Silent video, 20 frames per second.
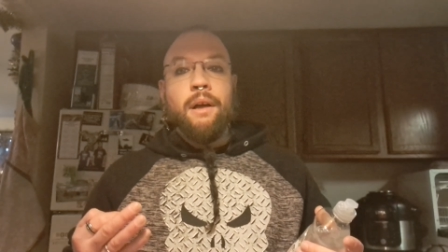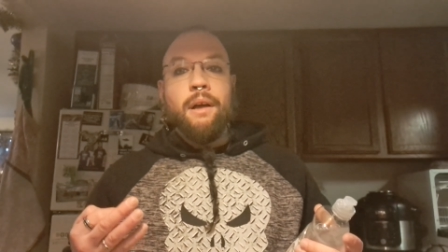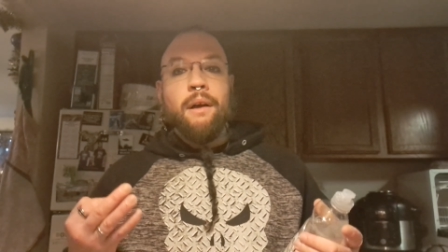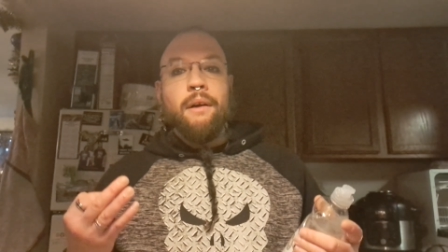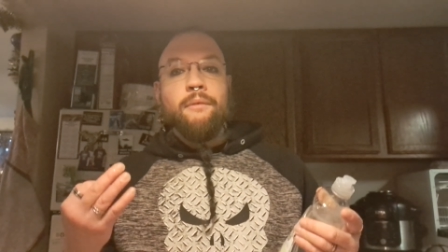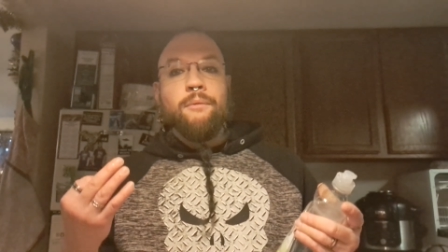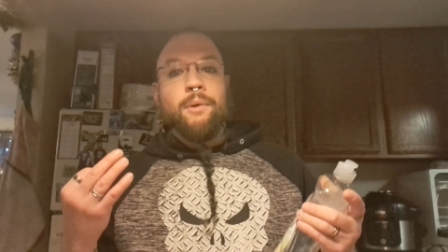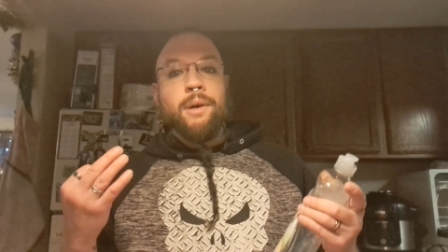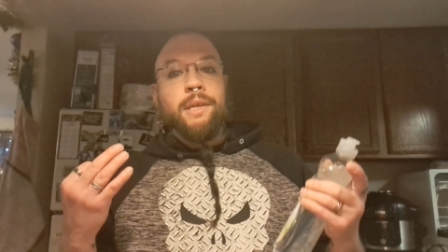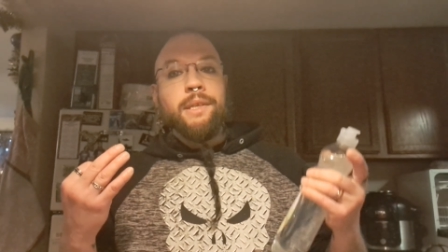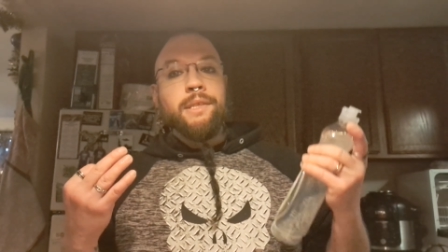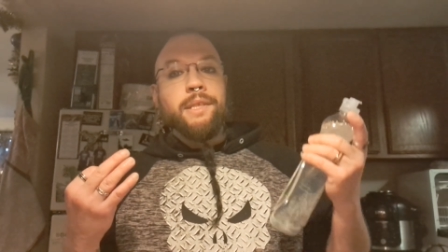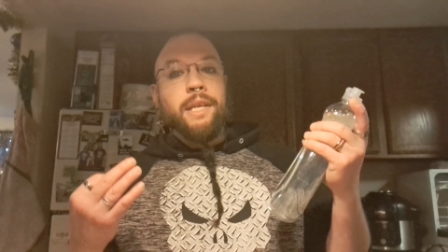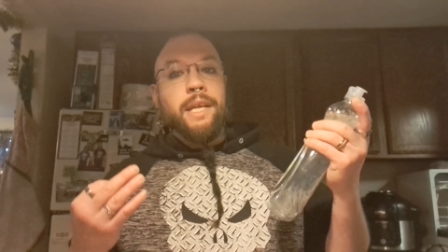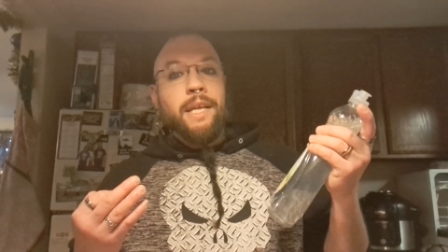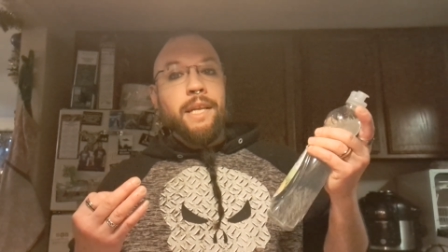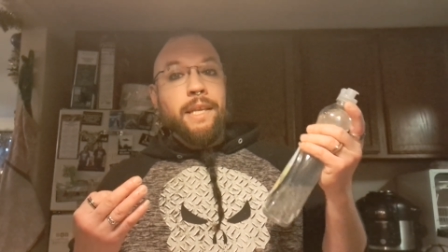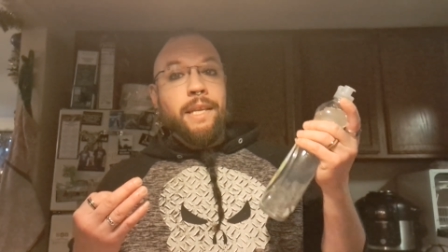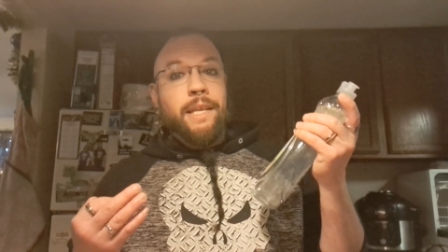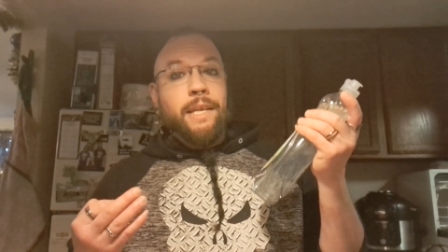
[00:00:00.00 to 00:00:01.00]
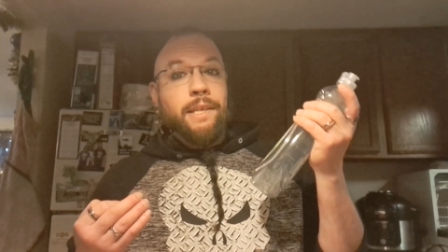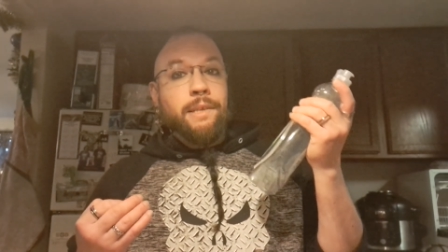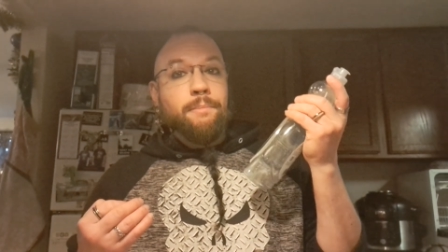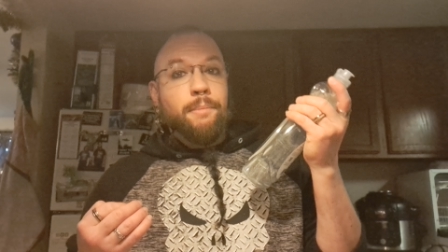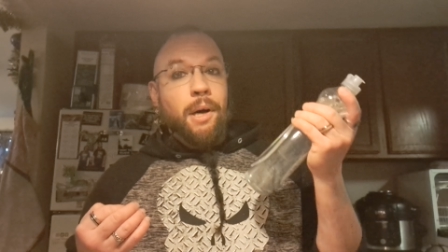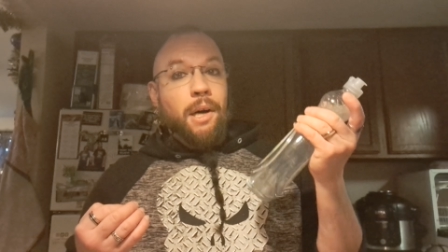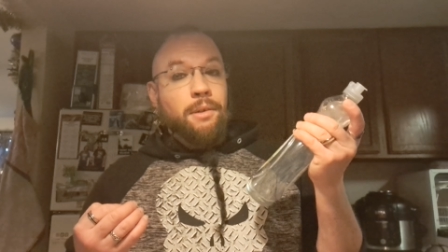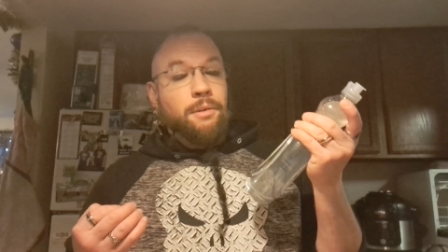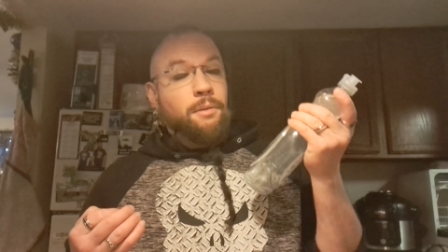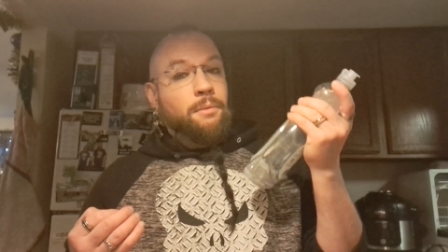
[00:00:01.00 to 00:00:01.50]
of what is in this
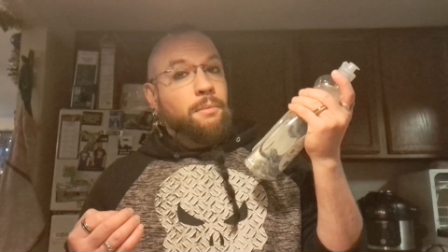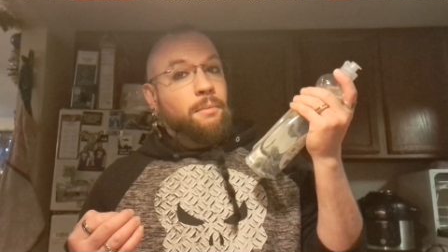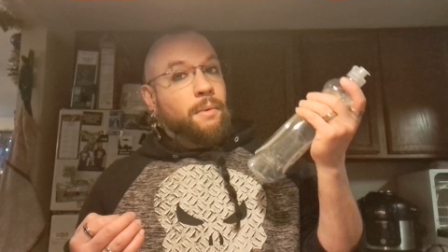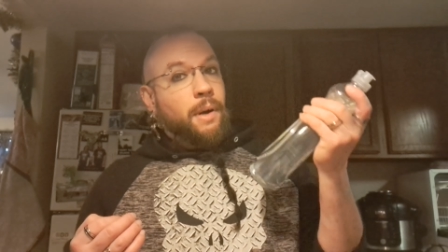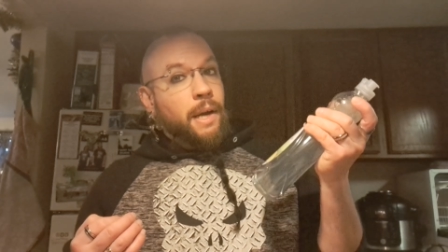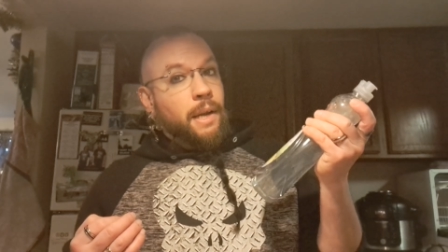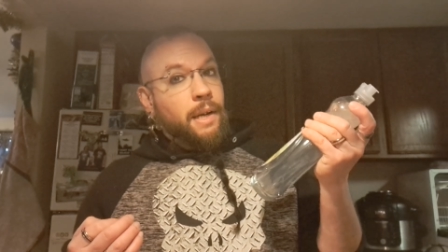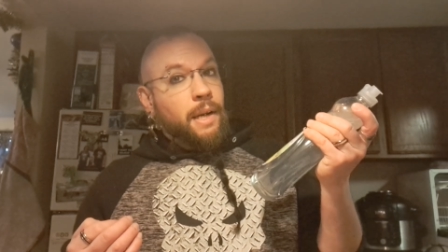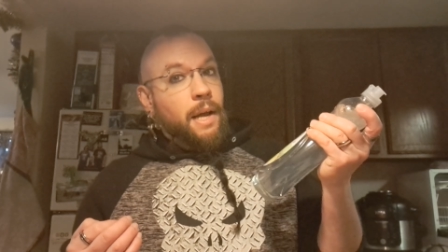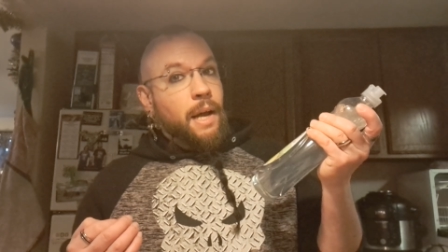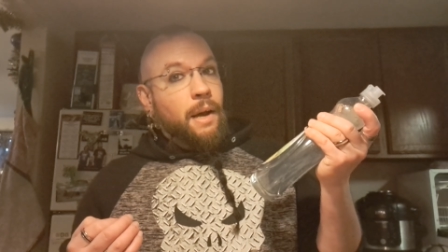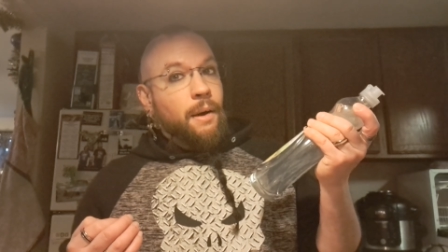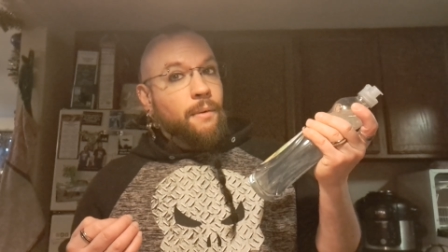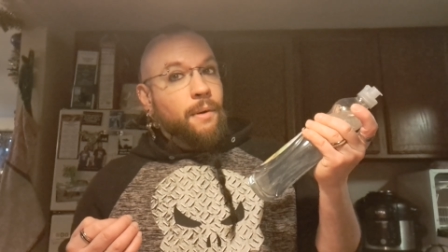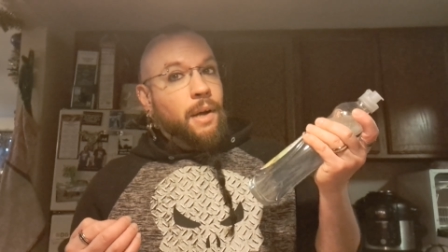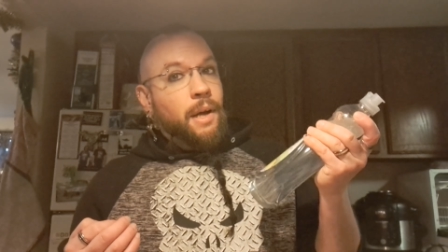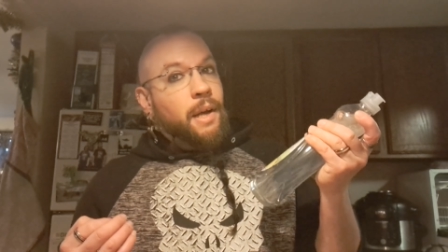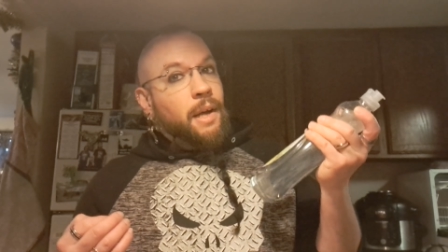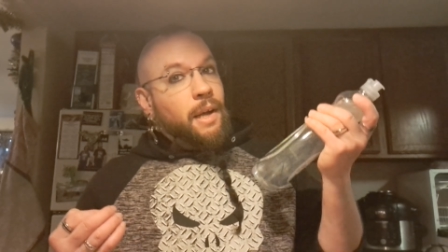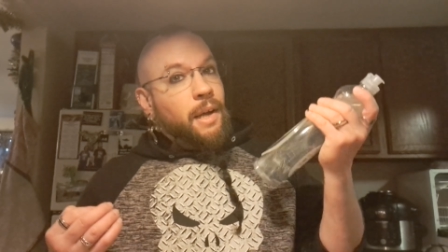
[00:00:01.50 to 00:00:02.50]
bottle right now